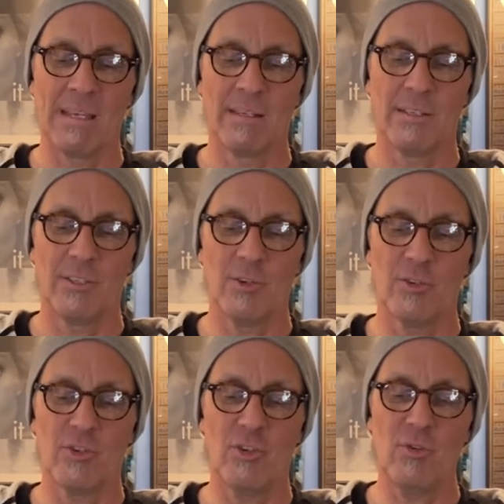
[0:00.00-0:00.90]
Your
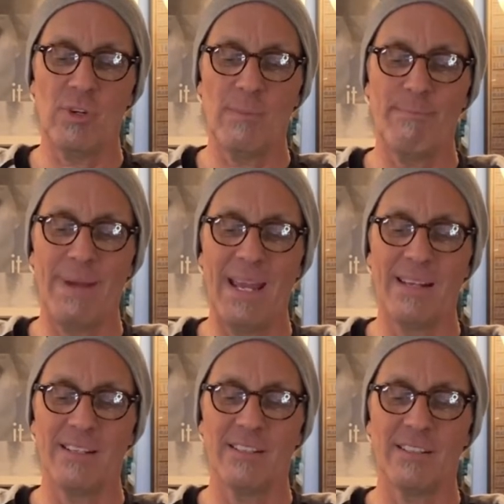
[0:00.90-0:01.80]
two
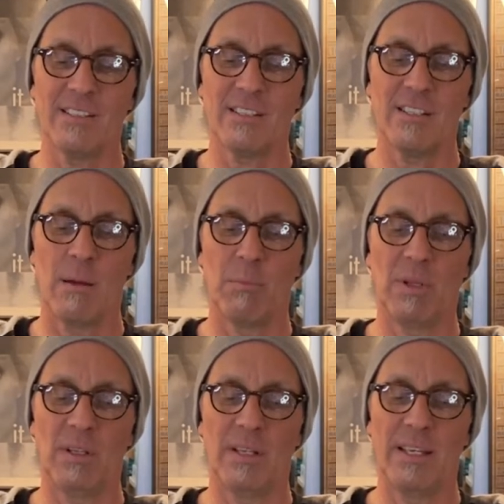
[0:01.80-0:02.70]
companions
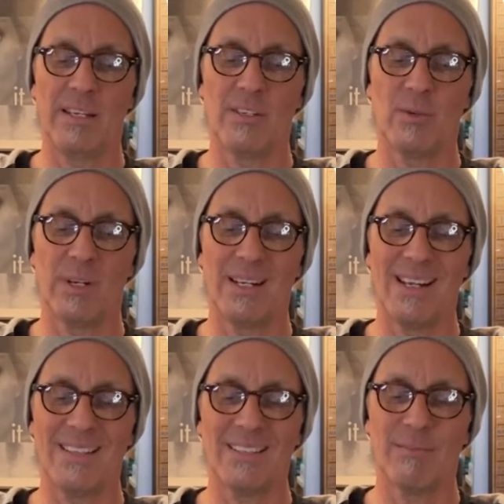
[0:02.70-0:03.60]
stumble into a
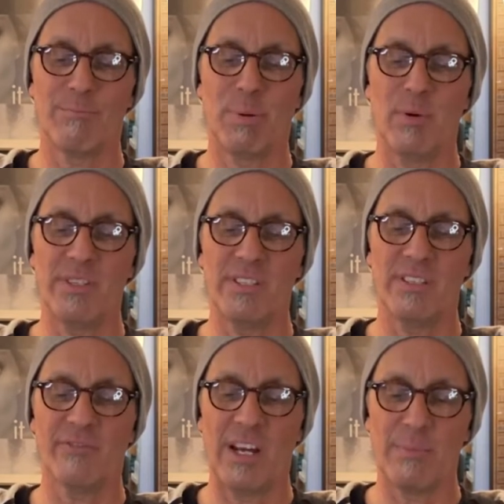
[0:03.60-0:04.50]
nest of poisonous
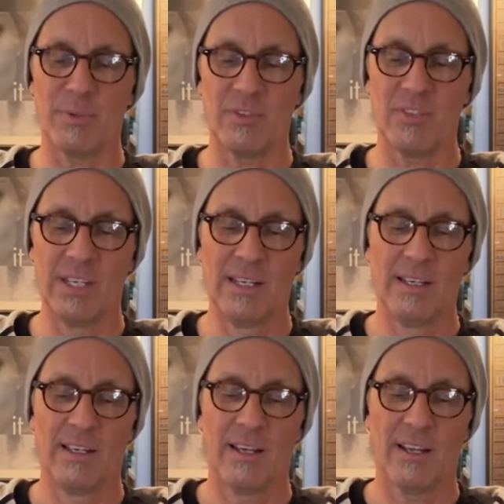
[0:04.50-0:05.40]
vipers
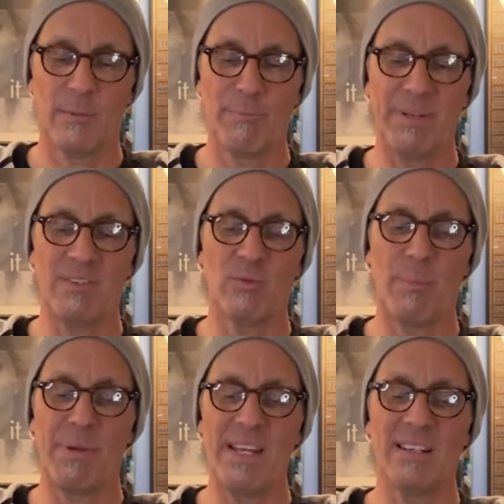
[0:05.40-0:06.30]
and are bitten
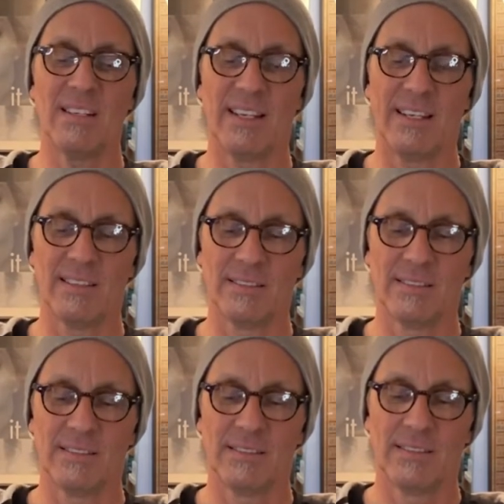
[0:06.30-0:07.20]
repeatedly.
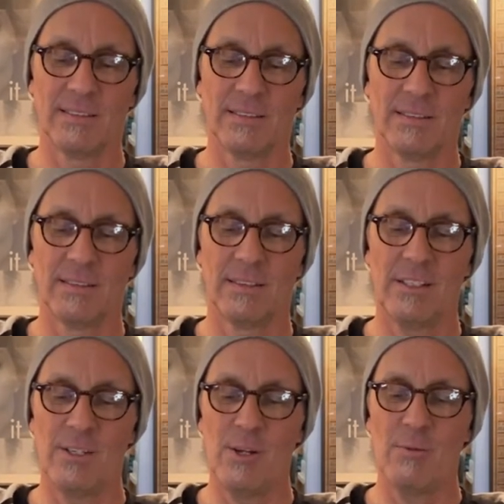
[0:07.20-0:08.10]

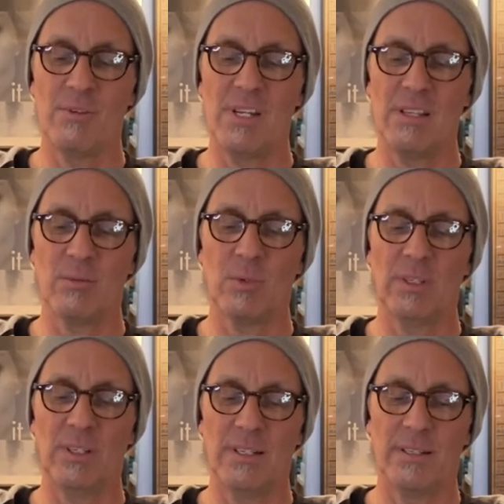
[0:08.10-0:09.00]
You know neither
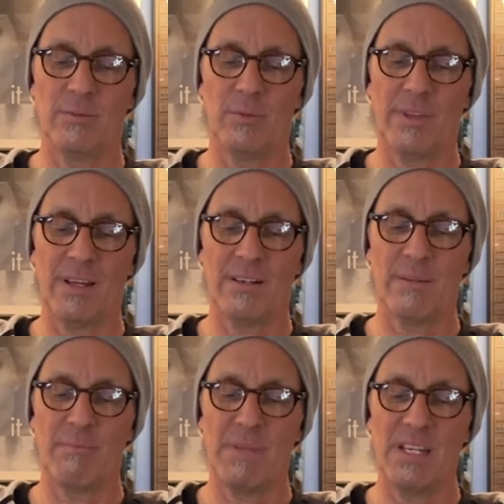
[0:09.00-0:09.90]
will live without an
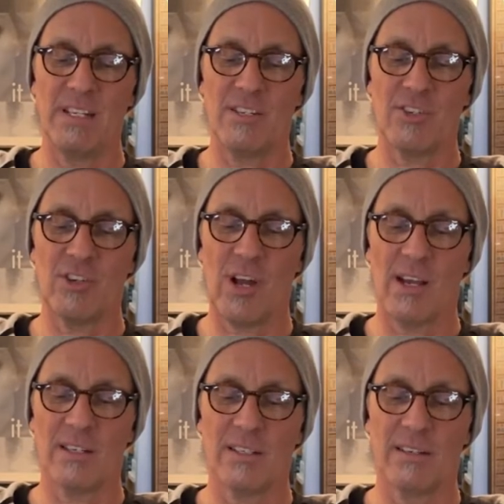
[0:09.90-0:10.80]
immediate
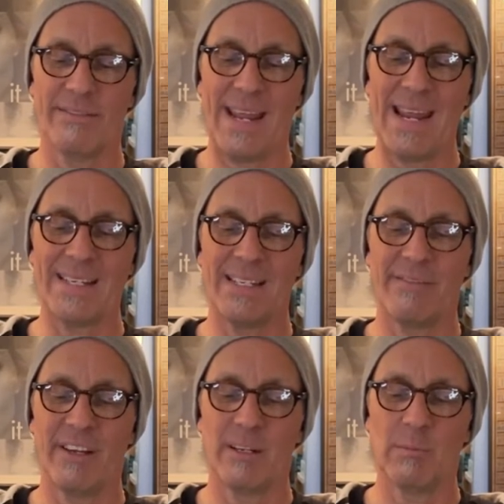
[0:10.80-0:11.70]
shot of
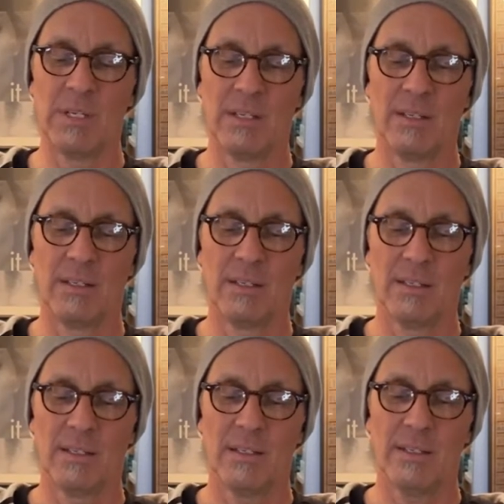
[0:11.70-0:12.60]
antivenom,
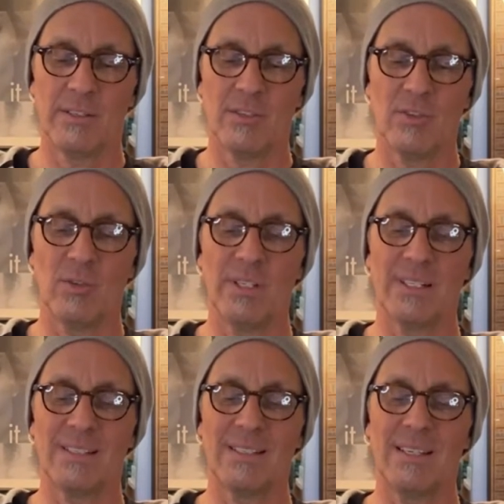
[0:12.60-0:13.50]
yet there's only a
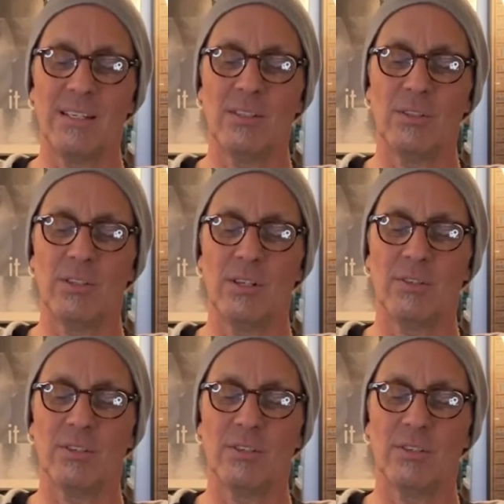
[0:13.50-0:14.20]
single dose of